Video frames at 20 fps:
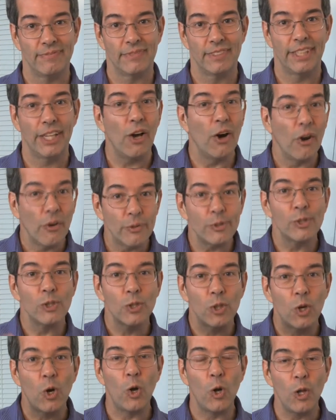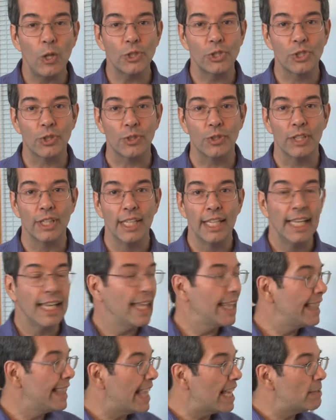the overall culture
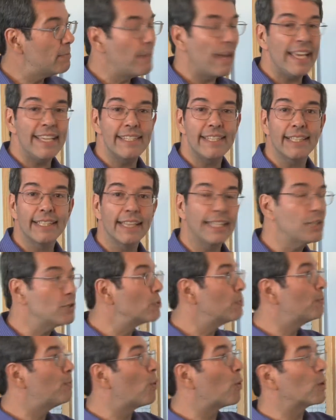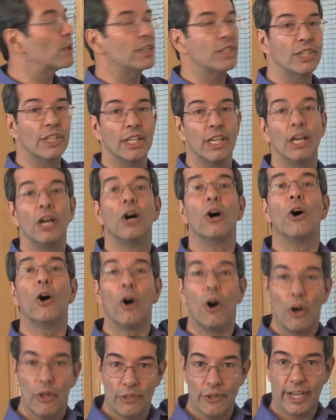that basically supports
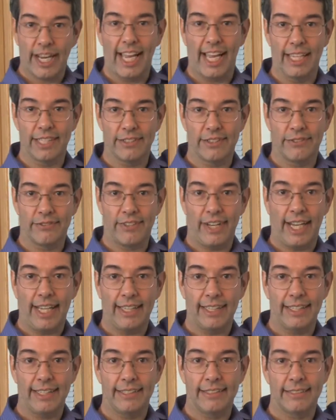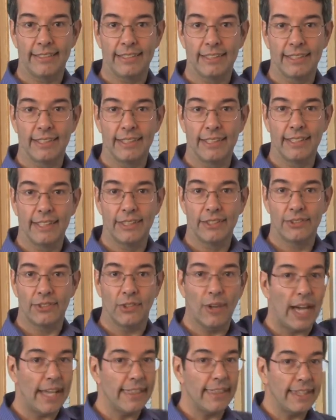other kinds of violence.
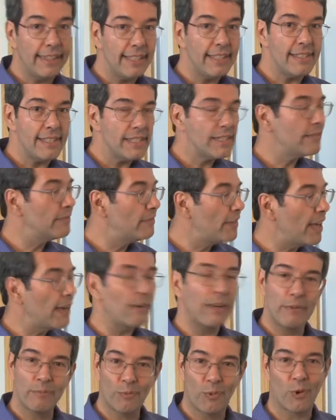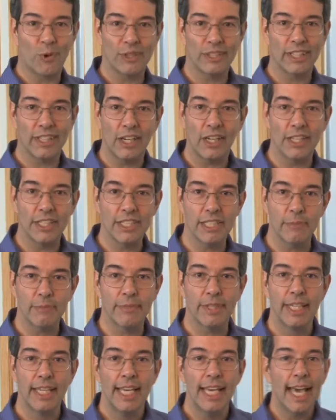So I think this is a very important
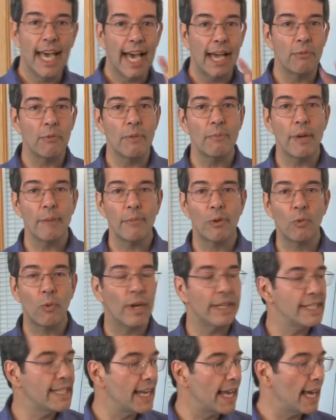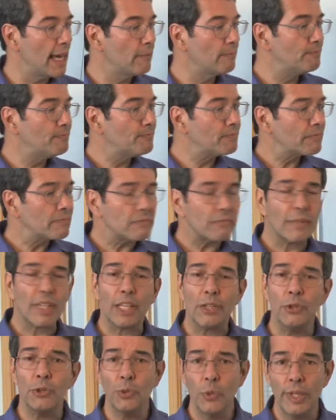concept. I remember one time
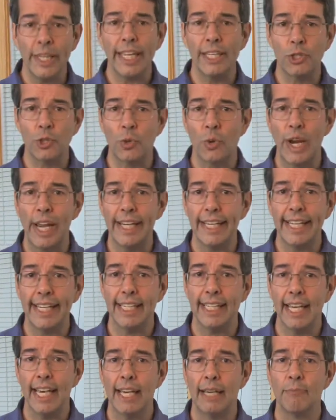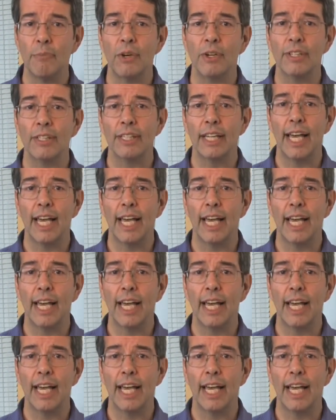doing a training among